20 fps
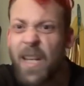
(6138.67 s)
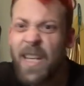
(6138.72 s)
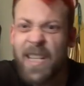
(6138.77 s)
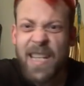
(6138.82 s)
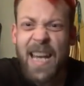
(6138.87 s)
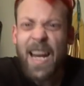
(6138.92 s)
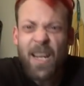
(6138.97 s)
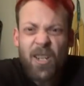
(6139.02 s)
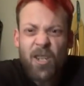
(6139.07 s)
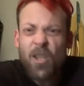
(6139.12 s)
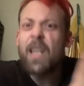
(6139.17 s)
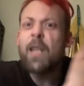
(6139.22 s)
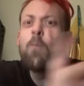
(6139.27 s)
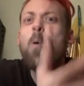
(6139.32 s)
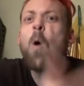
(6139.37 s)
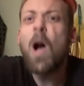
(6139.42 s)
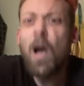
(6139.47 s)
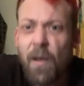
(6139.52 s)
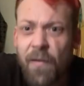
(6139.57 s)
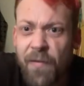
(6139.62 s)
actually
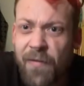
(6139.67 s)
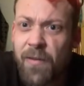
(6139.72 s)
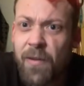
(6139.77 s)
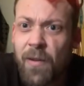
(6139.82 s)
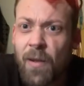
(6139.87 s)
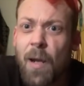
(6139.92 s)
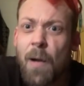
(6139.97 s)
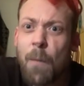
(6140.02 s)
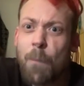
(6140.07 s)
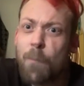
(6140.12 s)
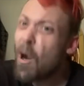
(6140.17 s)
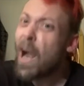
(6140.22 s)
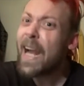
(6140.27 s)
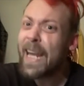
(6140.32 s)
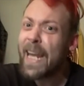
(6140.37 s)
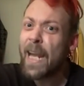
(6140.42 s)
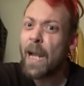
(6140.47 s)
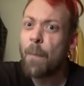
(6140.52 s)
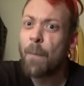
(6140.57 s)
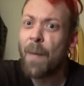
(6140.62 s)
worth
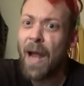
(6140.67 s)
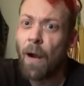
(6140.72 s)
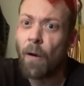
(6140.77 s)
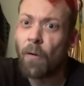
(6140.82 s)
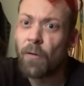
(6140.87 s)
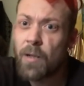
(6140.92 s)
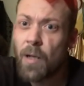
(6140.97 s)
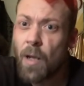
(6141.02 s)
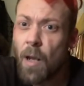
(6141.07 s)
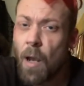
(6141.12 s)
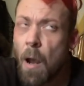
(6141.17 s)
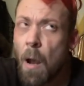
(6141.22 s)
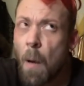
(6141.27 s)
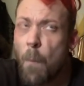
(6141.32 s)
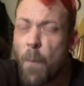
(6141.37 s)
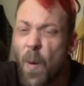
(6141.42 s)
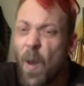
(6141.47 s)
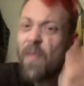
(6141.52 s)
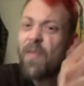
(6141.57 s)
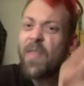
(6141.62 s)
bragging about.
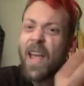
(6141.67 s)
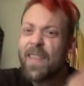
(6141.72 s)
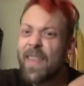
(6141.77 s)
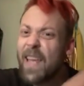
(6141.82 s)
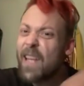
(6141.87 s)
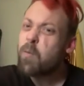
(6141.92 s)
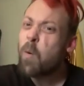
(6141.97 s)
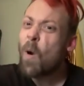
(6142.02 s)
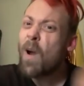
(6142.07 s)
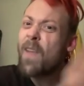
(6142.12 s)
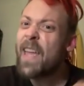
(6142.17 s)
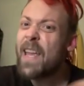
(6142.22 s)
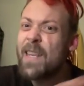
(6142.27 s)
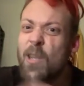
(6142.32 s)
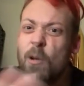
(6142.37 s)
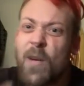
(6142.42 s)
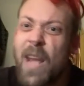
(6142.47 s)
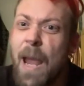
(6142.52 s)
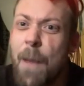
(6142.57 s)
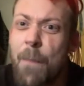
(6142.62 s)
But that's why
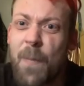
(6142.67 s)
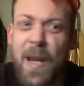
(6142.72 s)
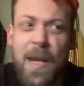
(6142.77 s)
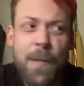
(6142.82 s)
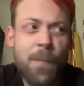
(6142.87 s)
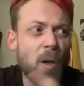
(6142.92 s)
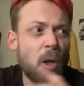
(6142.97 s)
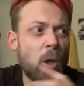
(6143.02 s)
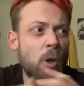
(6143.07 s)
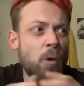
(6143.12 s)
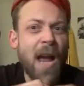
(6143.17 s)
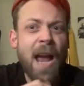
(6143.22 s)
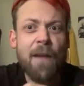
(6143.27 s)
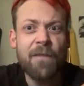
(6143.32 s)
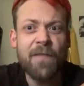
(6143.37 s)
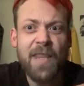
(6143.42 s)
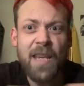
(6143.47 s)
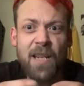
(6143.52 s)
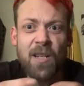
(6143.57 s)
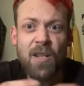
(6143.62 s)
you get people who
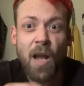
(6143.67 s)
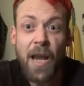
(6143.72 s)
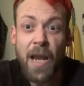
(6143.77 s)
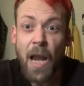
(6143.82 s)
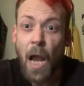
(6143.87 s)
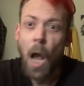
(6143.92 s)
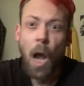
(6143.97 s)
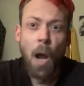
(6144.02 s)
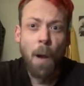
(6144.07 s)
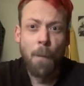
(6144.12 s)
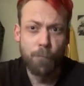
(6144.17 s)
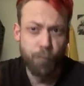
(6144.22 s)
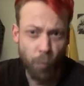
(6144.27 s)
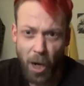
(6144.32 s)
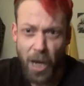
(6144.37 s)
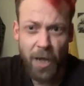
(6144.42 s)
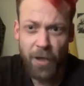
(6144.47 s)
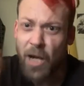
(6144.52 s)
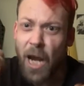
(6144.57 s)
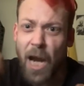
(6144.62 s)
have things like
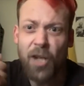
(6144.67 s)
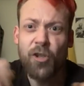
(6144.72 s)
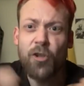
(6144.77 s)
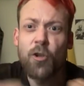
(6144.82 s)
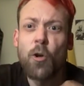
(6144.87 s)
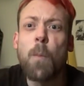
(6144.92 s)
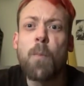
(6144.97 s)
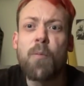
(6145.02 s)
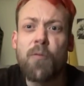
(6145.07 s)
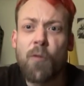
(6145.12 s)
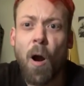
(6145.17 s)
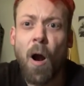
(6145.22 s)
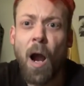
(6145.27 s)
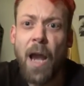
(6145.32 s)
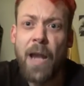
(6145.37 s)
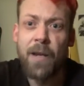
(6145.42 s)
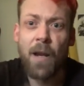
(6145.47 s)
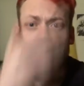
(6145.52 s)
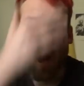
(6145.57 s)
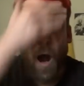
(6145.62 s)
national
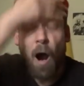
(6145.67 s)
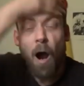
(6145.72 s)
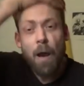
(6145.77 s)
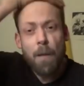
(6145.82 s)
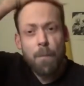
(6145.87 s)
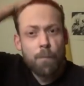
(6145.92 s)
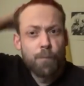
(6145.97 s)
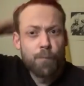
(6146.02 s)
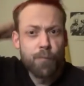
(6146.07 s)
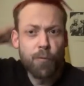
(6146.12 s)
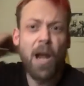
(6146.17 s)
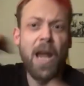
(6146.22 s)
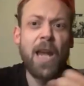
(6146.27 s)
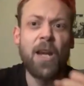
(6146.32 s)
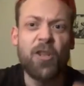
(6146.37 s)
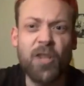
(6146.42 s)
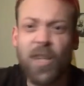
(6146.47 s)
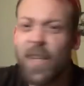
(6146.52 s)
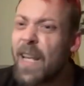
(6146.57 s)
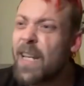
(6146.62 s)
pride. I'm
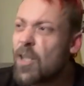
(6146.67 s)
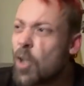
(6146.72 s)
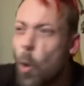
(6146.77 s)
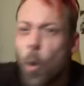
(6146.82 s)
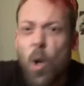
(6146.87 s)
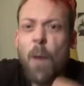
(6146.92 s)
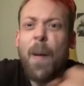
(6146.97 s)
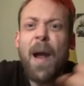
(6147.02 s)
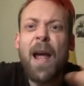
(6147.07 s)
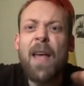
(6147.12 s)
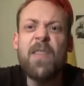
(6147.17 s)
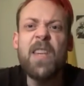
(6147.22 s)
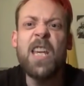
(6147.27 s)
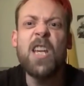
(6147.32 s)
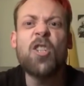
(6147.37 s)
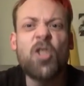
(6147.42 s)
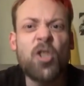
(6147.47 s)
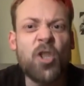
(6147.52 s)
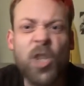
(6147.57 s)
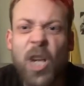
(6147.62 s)
British. And they talk about the
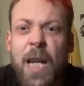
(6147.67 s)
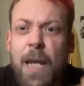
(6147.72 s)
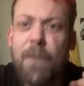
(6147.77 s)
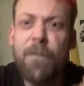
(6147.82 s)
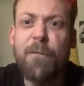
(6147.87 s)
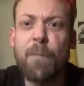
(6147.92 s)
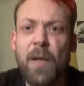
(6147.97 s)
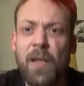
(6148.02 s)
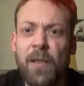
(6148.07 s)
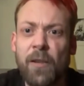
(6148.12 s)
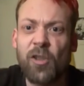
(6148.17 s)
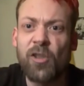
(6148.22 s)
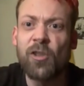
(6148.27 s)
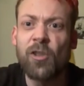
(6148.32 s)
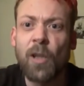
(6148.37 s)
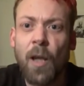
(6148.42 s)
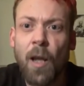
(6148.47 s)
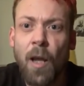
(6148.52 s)
achievements